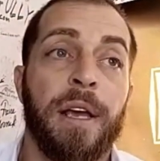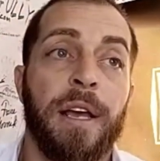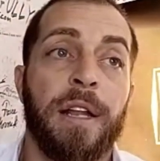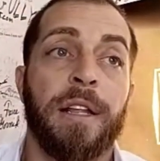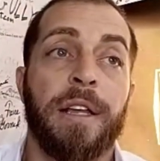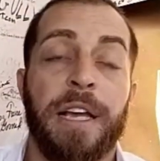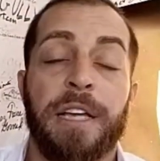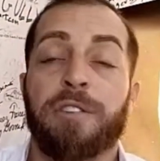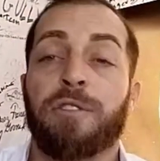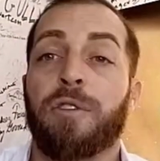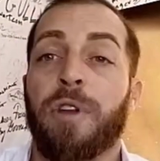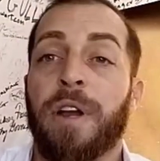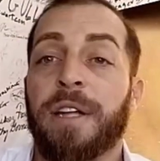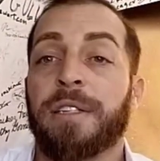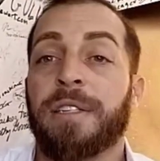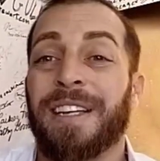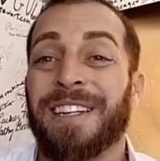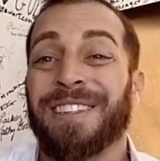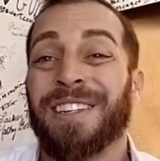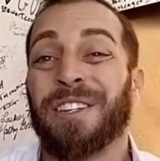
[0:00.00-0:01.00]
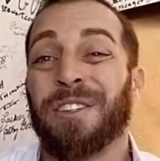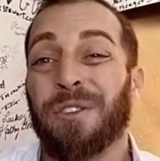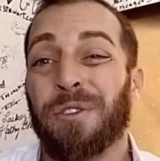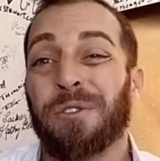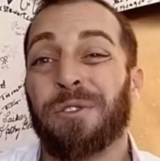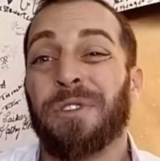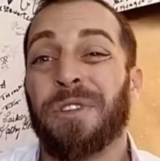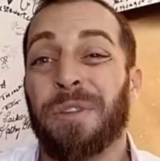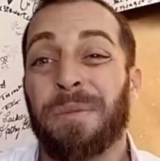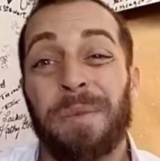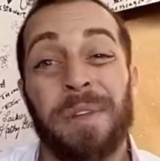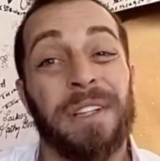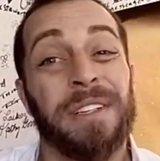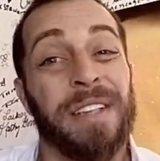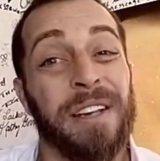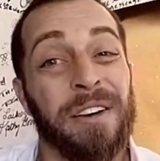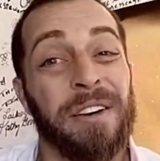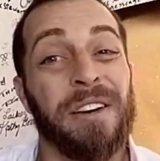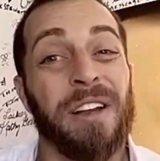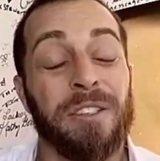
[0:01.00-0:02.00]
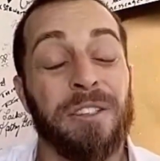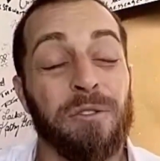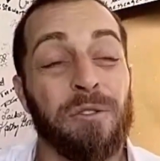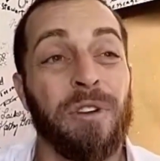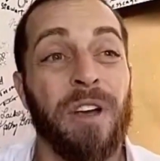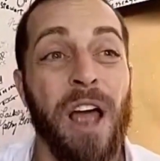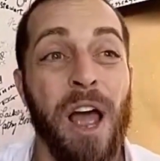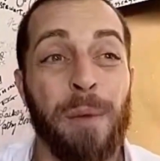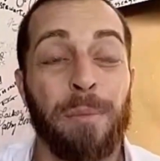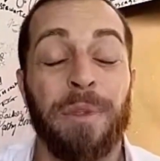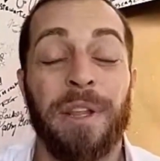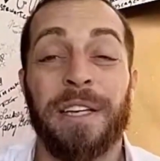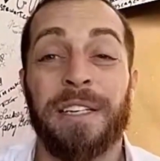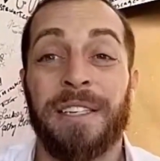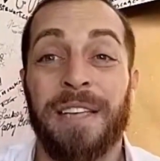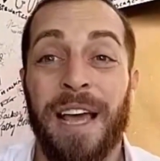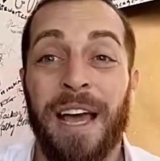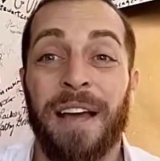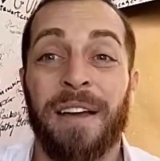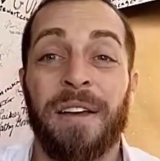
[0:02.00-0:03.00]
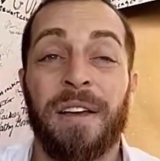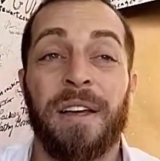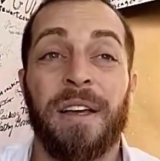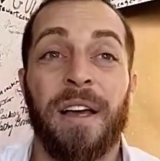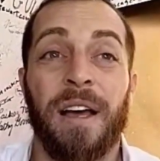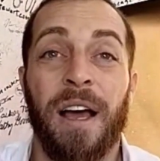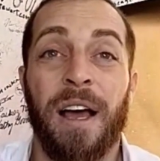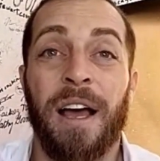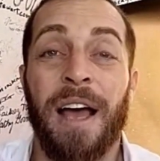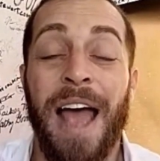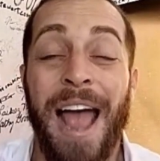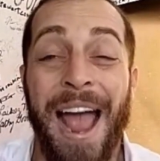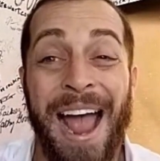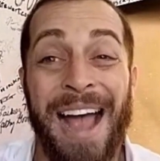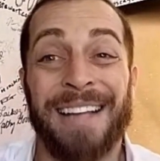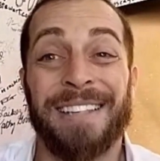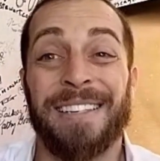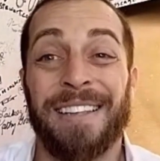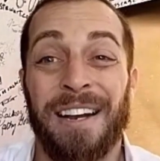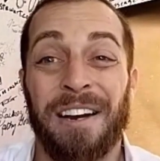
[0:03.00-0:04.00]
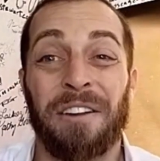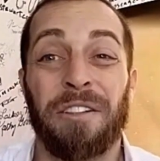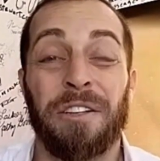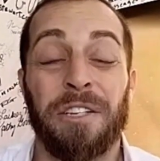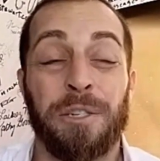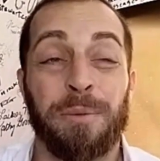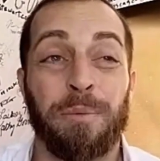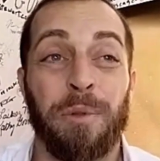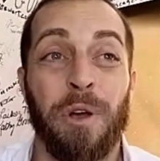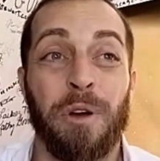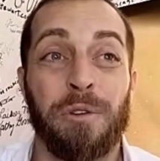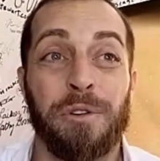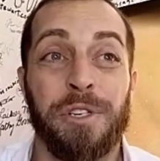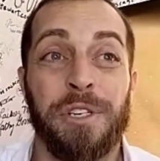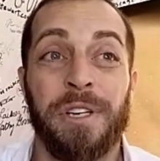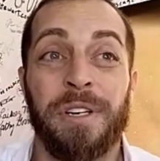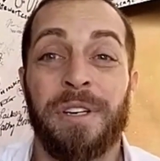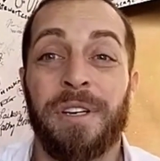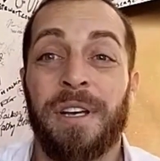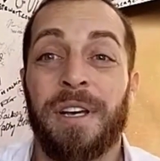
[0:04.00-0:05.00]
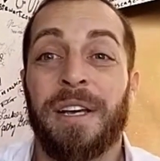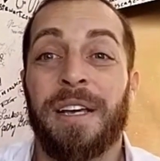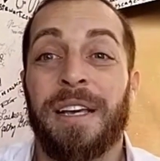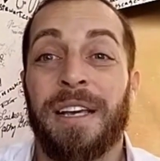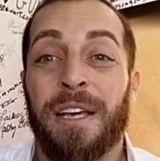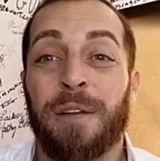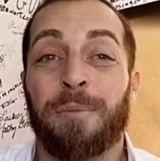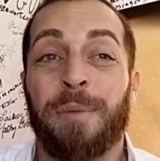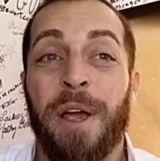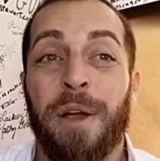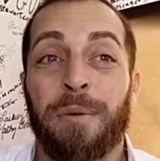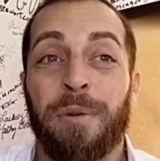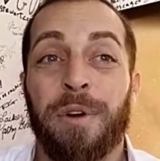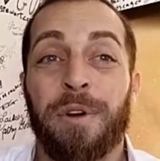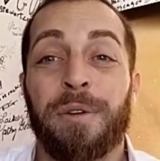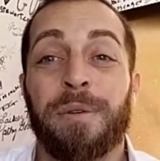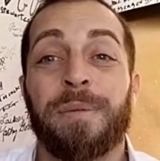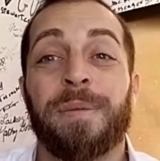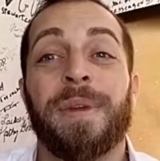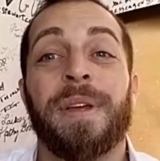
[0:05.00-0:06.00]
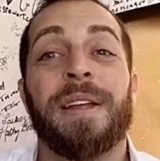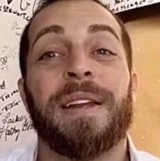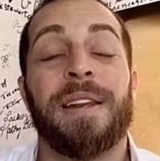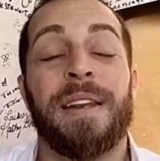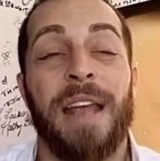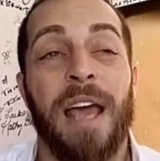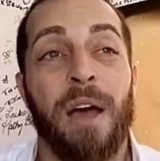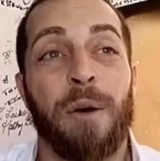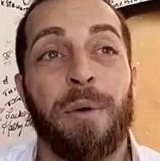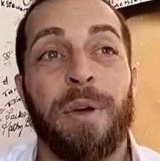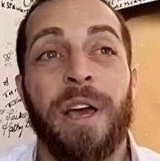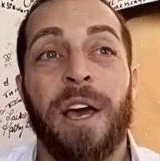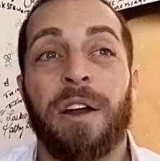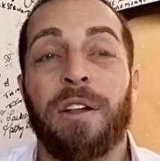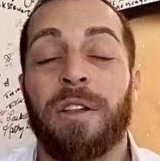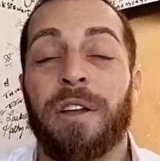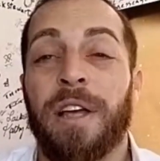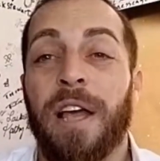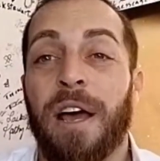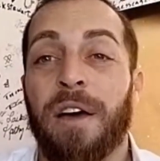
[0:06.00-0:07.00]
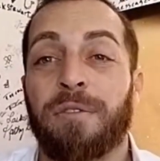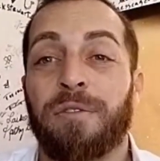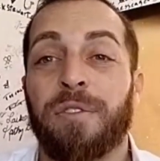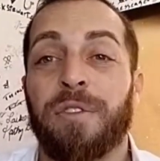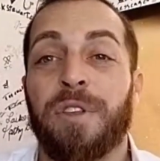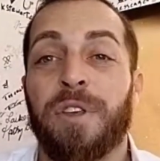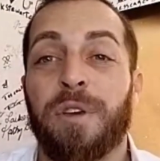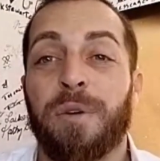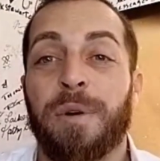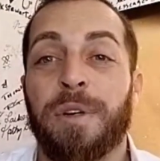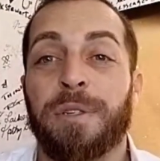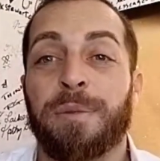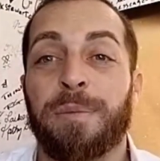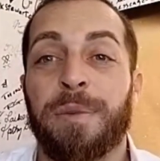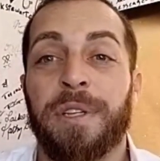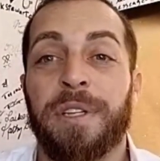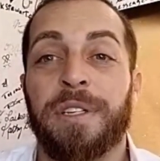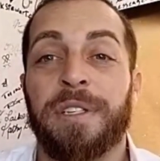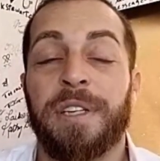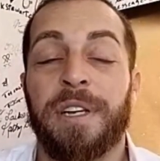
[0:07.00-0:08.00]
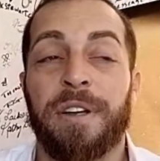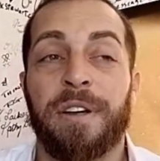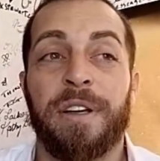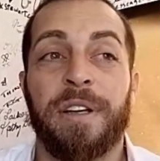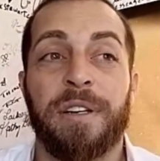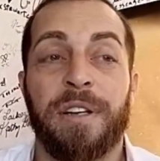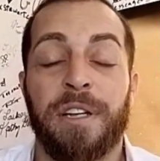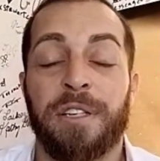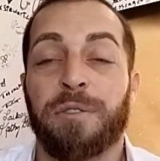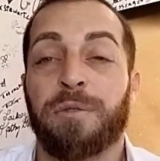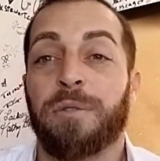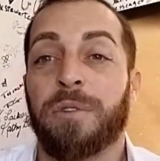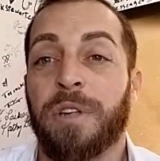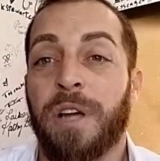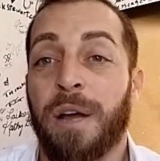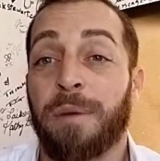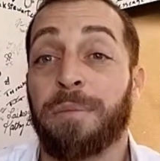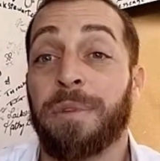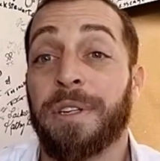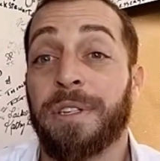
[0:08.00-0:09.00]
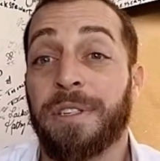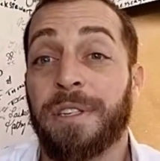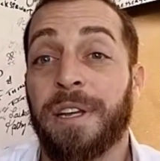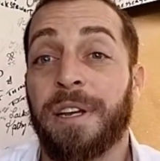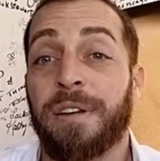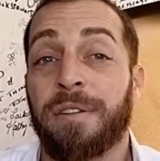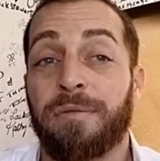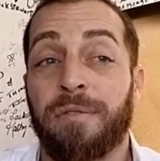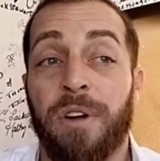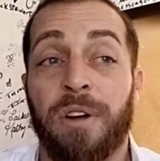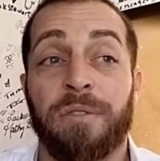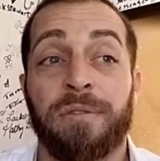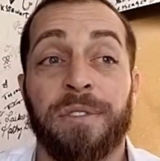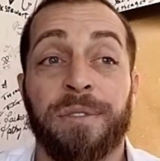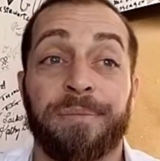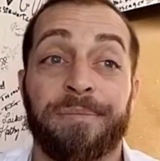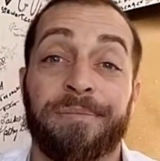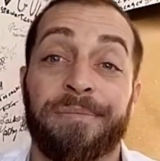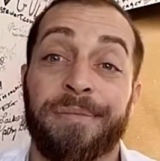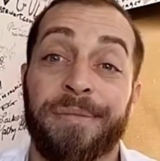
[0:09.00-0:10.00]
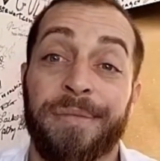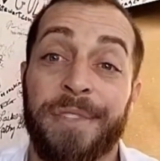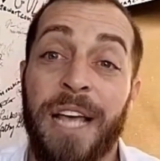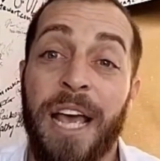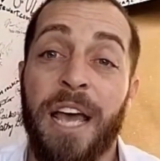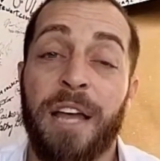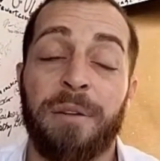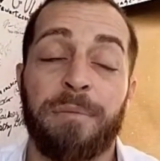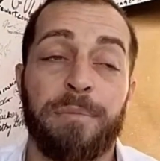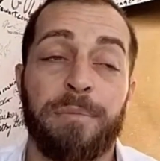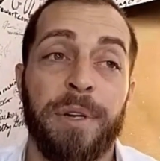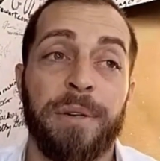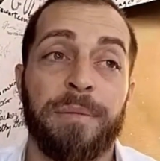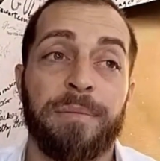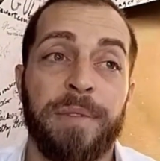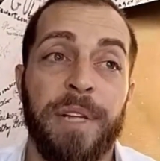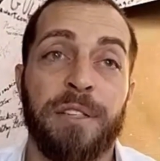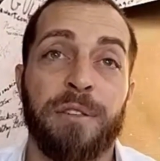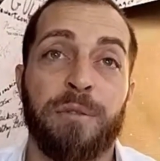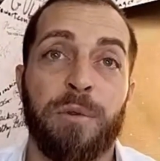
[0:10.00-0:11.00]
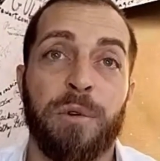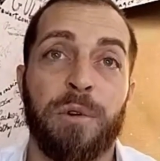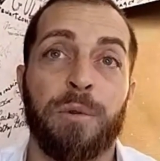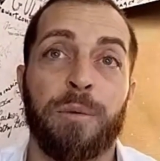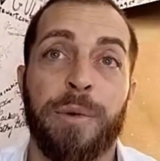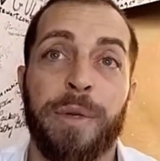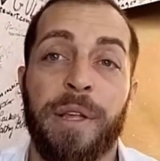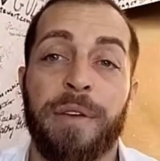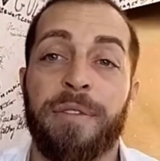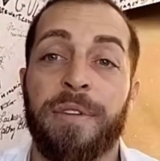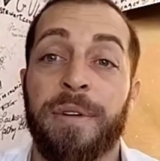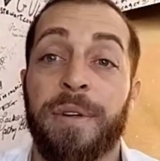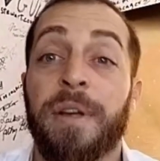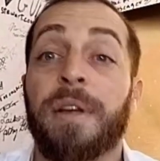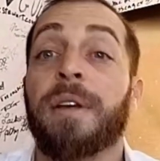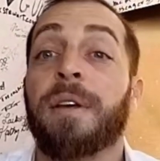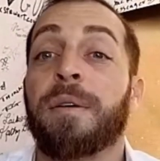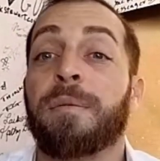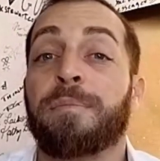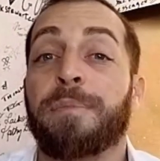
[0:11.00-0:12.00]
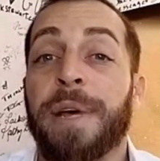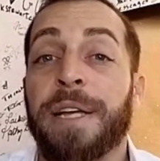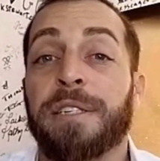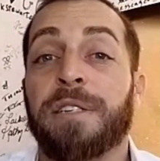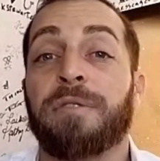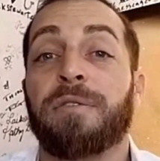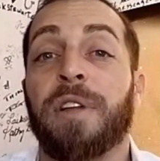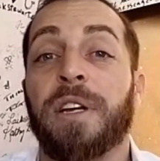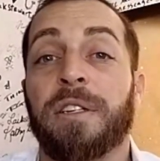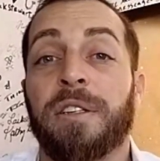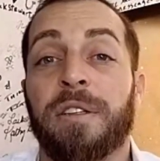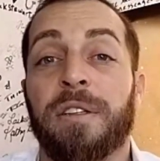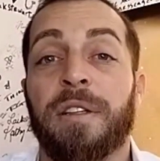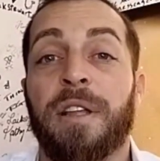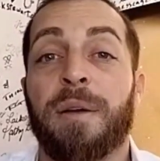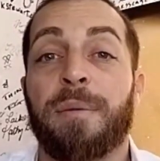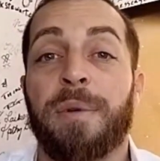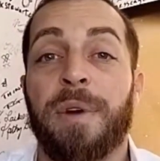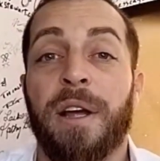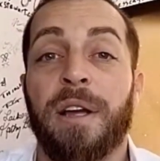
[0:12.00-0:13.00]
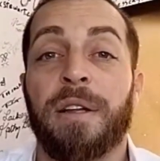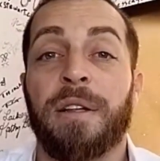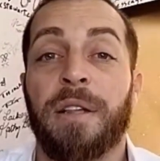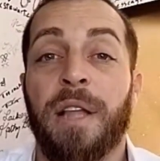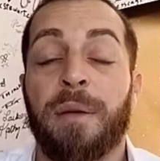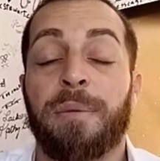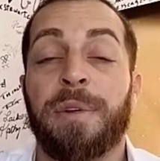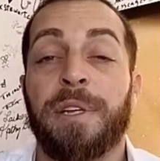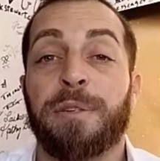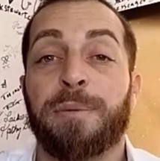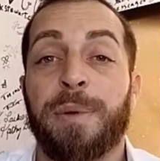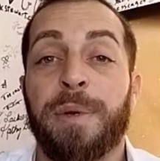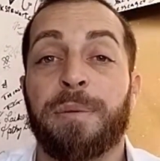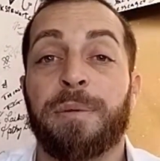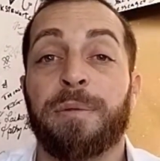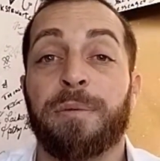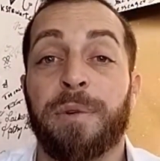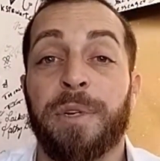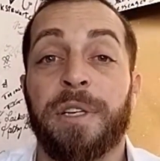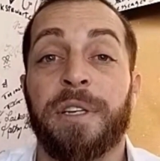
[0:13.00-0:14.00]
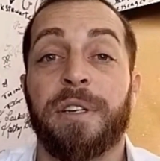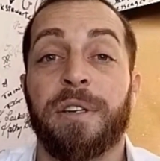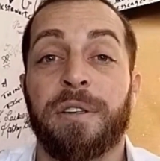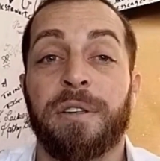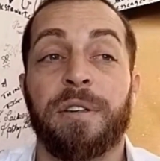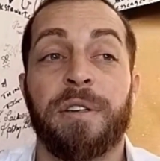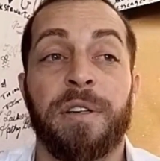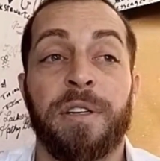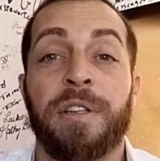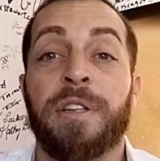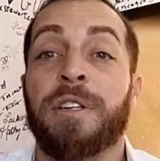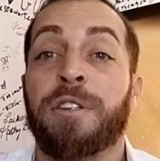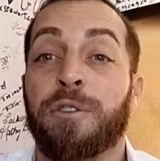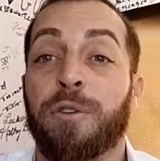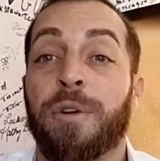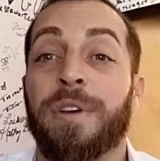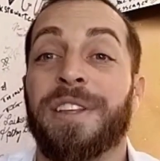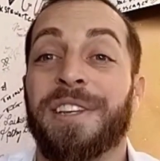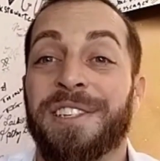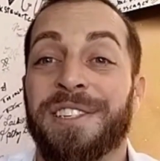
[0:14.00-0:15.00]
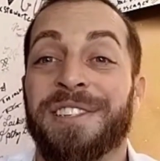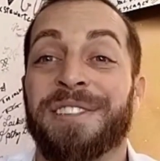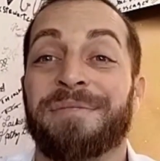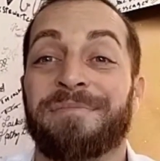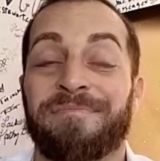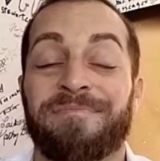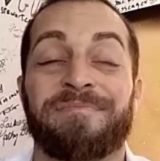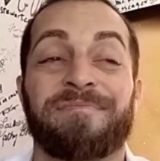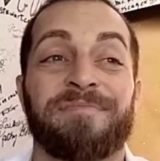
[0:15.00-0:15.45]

And in the case of the United States, that's usually the military industrial complex. Yeah, uh, accidental explosion in Beirut. Now we got to look out for the U.S. military industrial complex getting involved. Sad, but that's the world we live in. Best of luck to the Lebanon, Lebanese people. Really enjoy this.